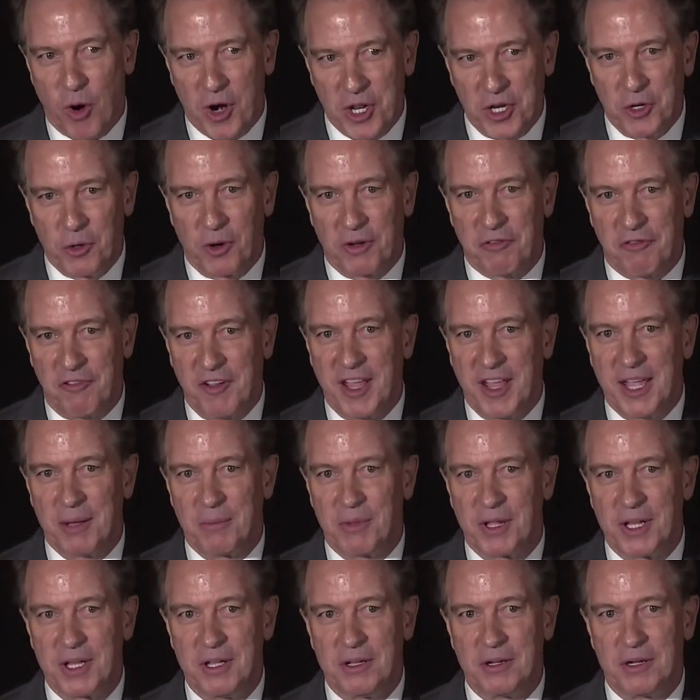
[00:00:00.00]
born into a
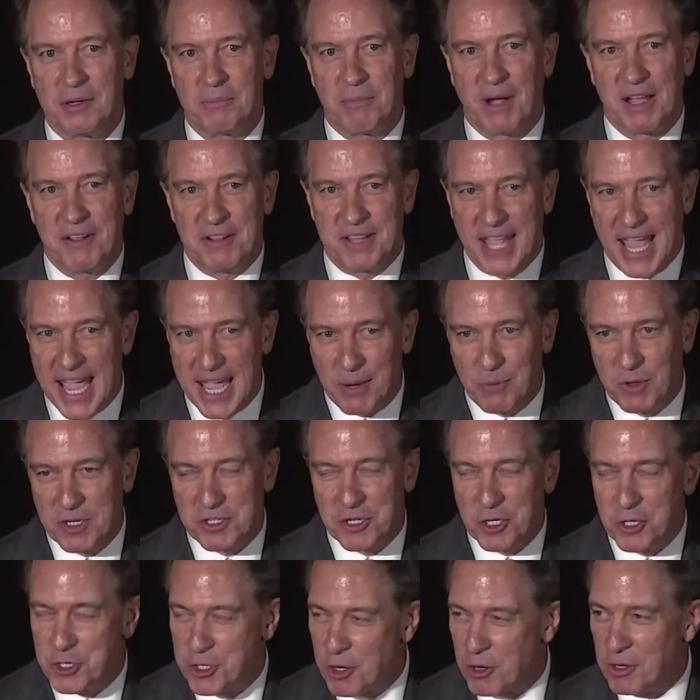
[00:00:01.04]
family. My dad
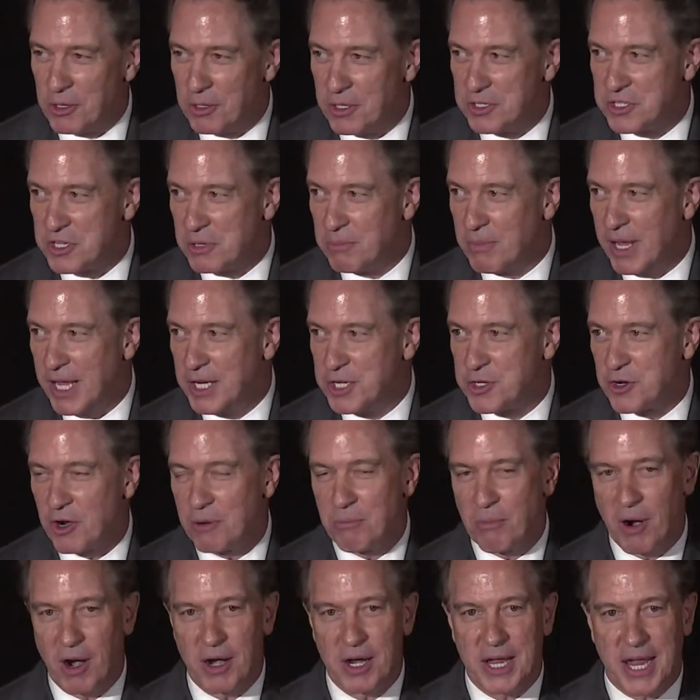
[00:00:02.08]
was a journalism
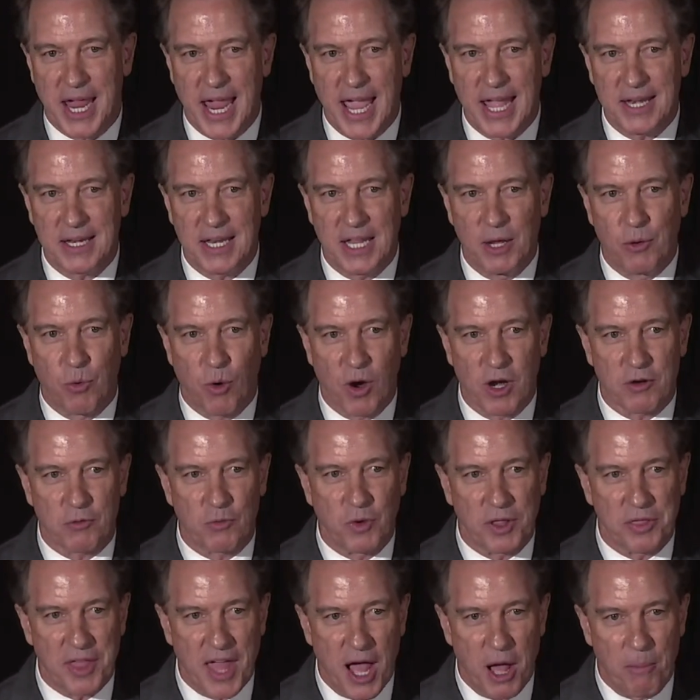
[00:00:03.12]
major at Marquette. He
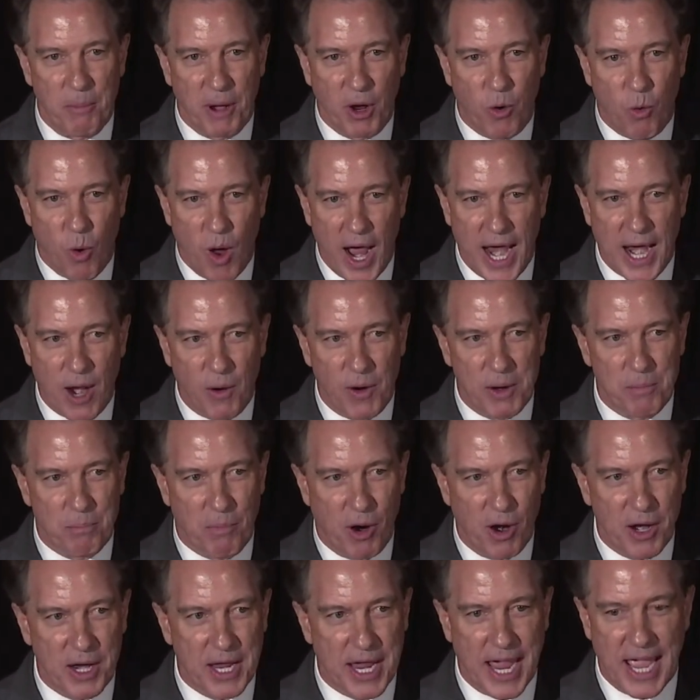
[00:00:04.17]
worked with Al McGuire
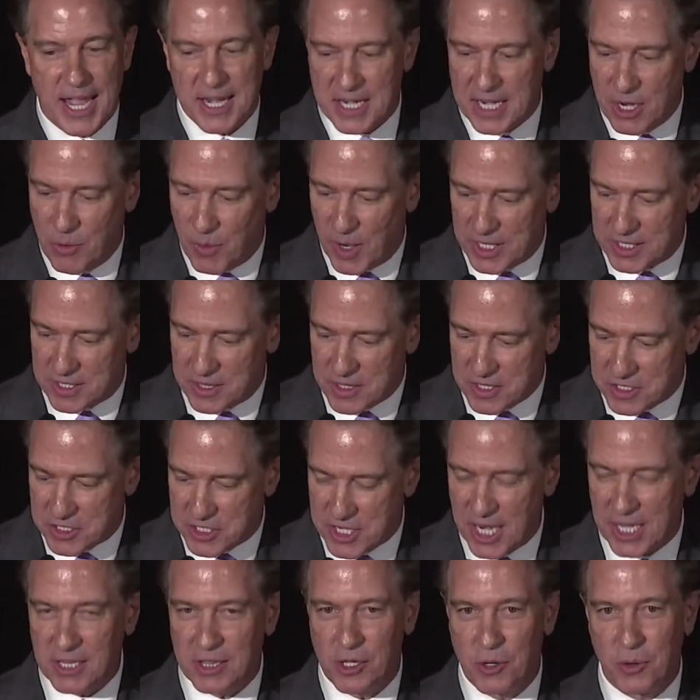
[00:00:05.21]
at Marquette. He went to the
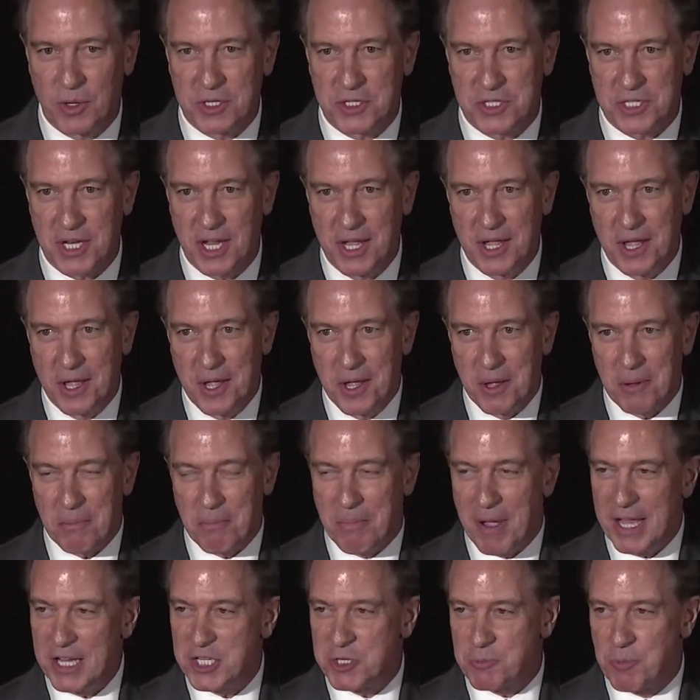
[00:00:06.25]
St. Louis
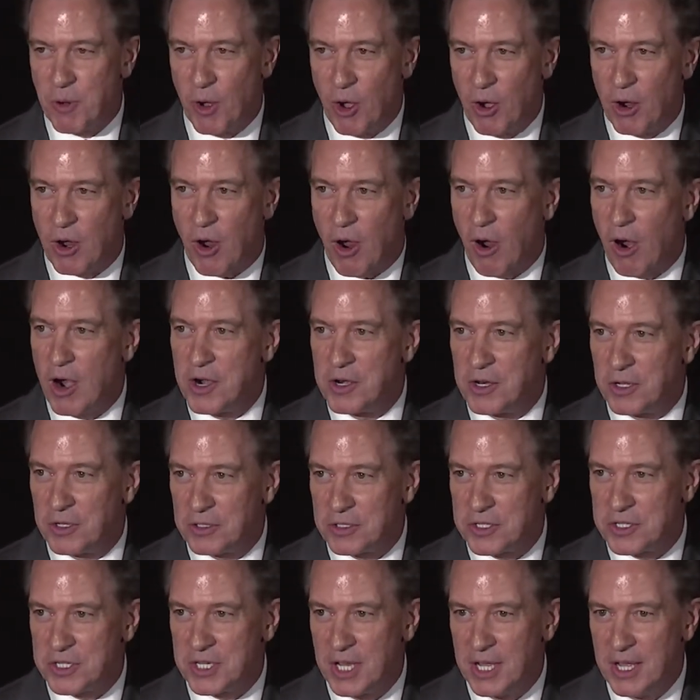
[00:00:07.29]
Baseball
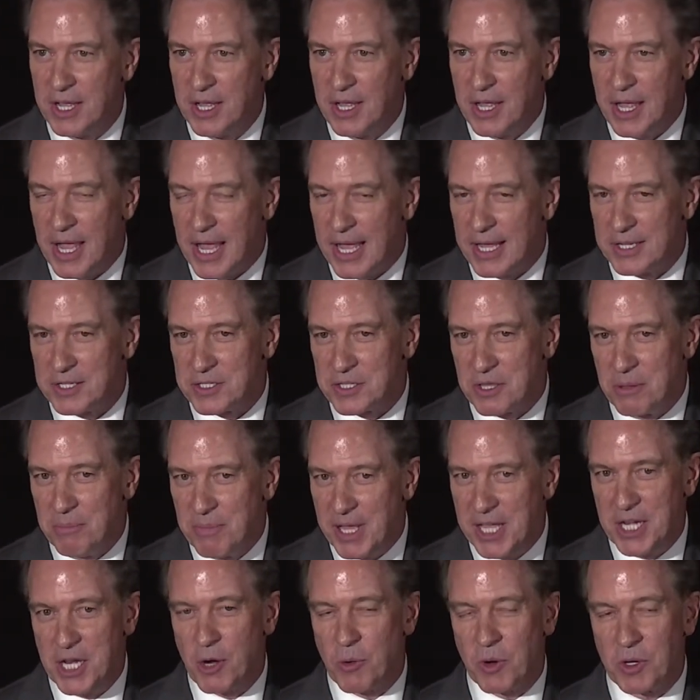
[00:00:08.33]
Cardinals as the
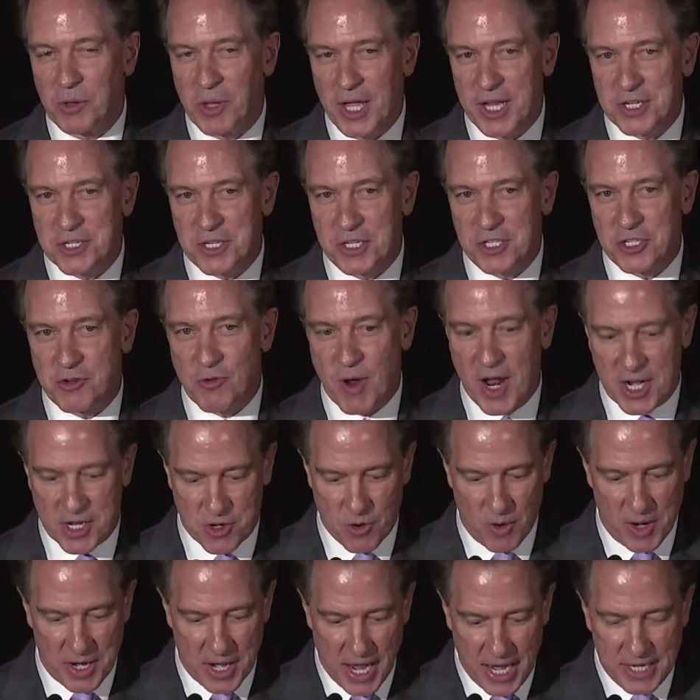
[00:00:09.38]
media relations
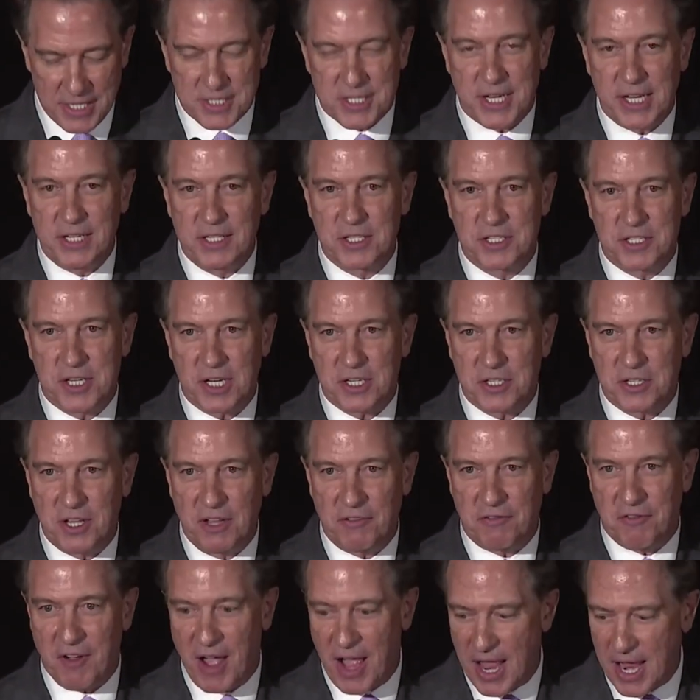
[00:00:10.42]
director in
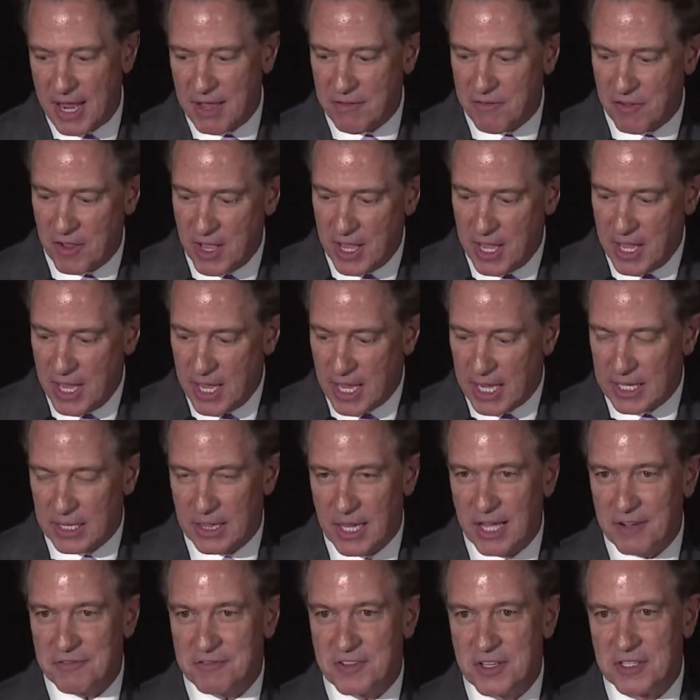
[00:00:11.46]
1965
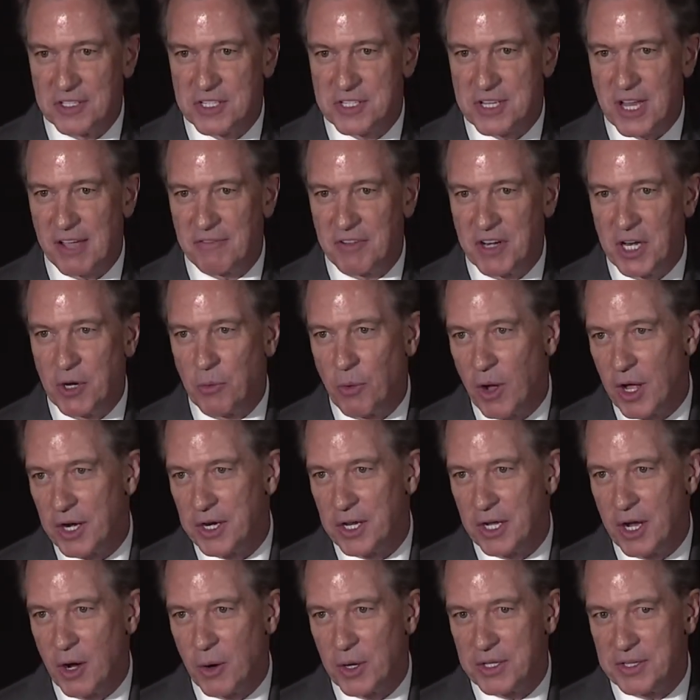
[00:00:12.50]
and left in
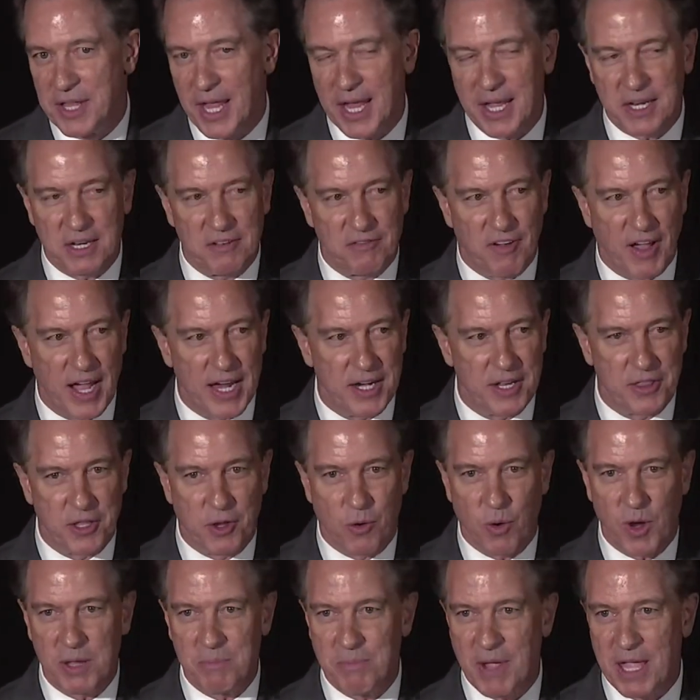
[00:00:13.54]
71 to go with Dan Devine to
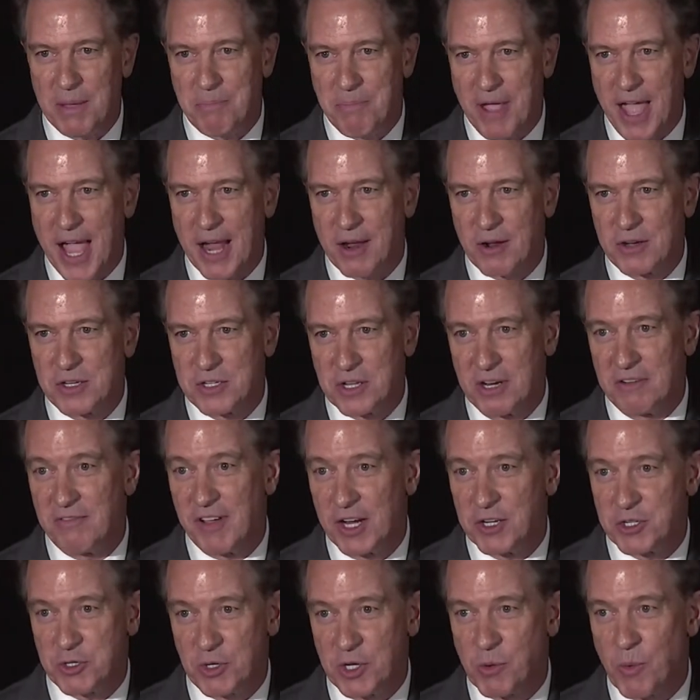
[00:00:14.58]
the Green Bay Packers and
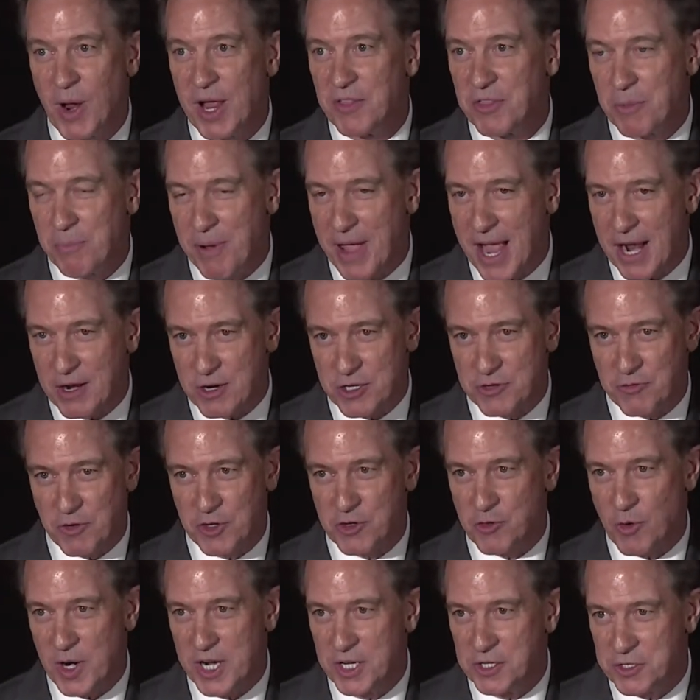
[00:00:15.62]
eventually ran the Packers
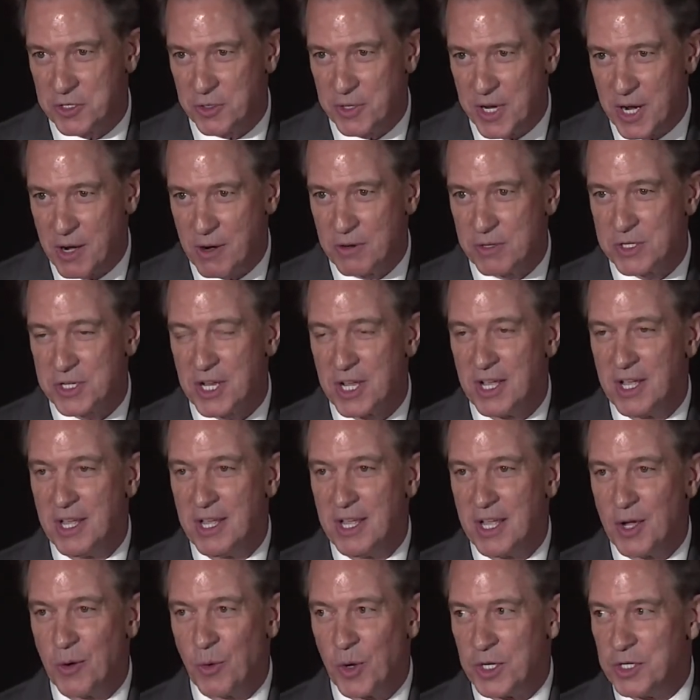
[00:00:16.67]
for 22 years
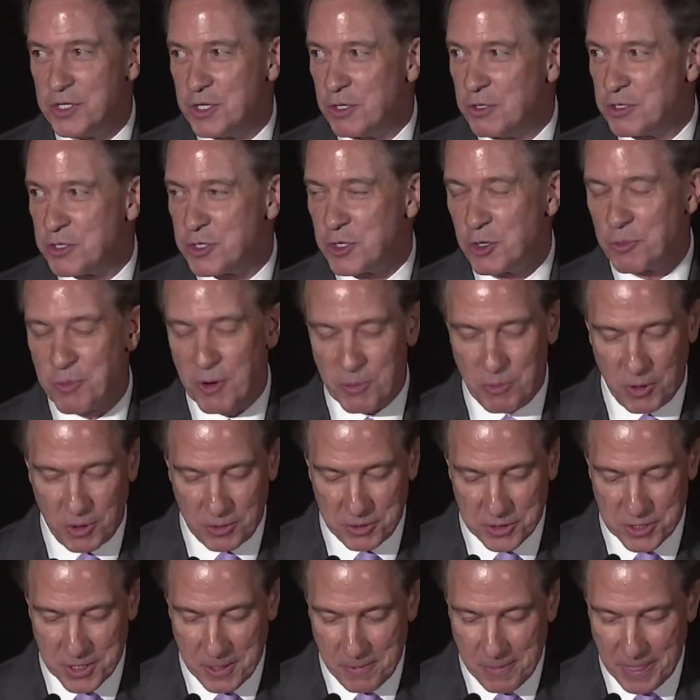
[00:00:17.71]
and won 2 Super
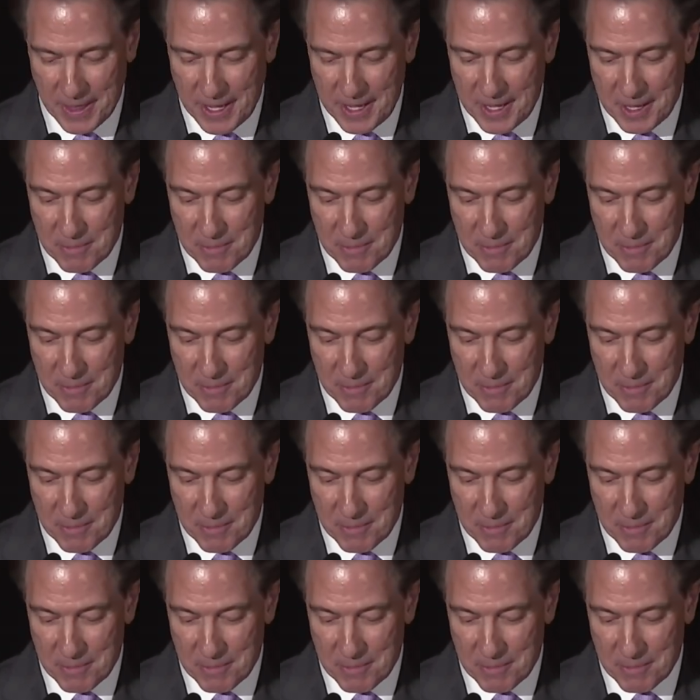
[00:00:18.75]
Bowls.